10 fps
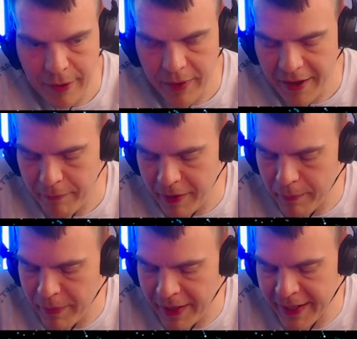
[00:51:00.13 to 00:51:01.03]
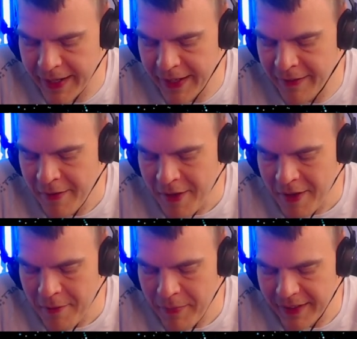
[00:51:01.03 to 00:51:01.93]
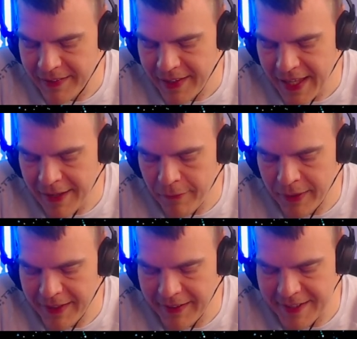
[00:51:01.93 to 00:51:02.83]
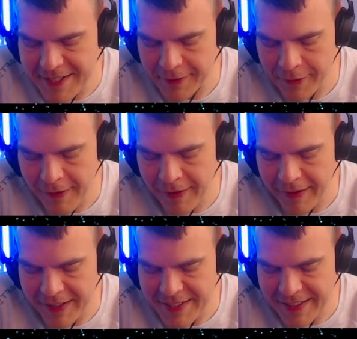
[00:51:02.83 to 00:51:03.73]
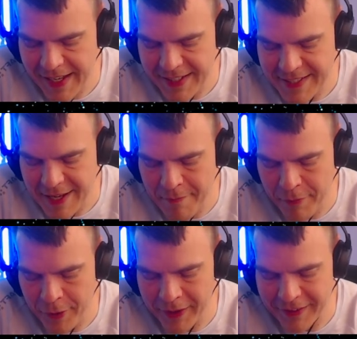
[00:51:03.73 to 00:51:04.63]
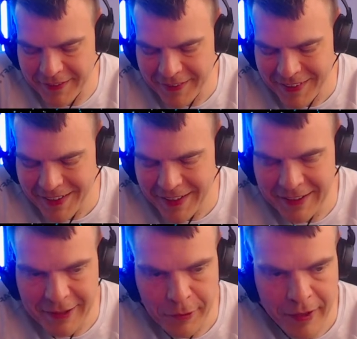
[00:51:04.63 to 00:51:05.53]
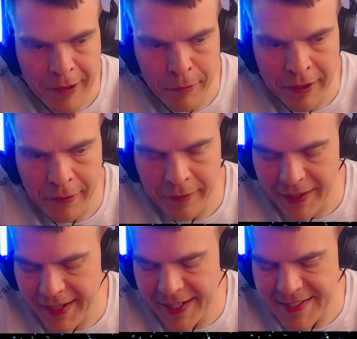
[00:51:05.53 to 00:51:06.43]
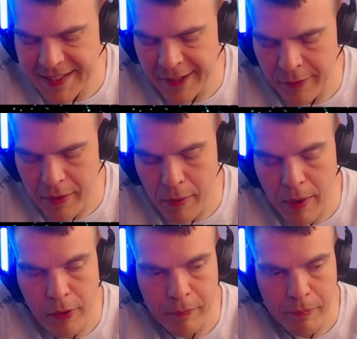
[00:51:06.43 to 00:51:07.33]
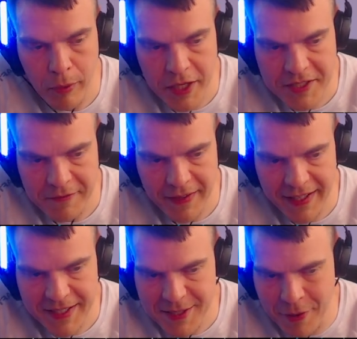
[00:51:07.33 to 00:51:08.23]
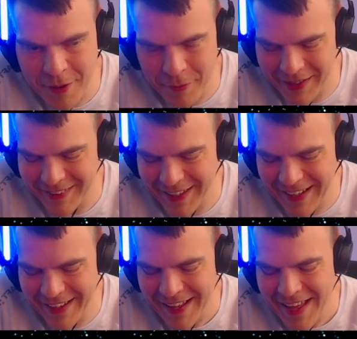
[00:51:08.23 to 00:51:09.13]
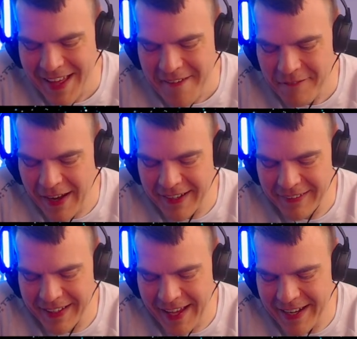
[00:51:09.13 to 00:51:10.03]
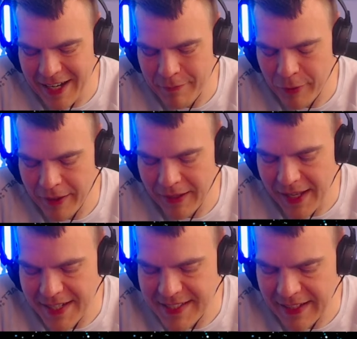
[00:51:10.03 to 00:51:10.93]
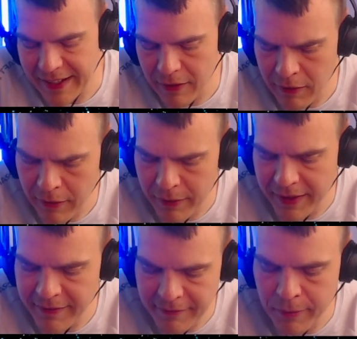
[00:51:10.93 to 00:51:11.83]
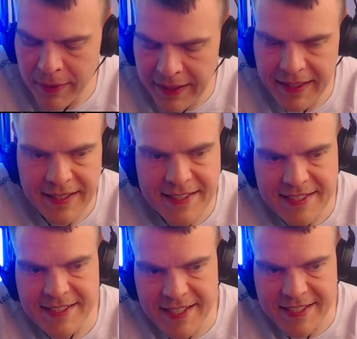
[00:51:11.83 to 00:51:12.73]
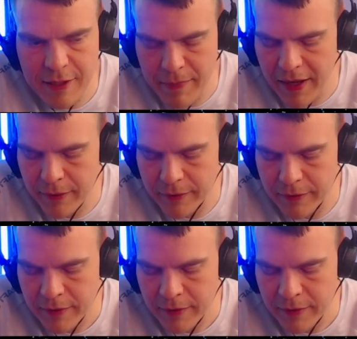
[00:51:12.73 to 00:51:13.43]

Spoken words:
have been painting, but every digital artist at some point in their career has their round brush phase when they finally end up realizing like, oh, it really is just about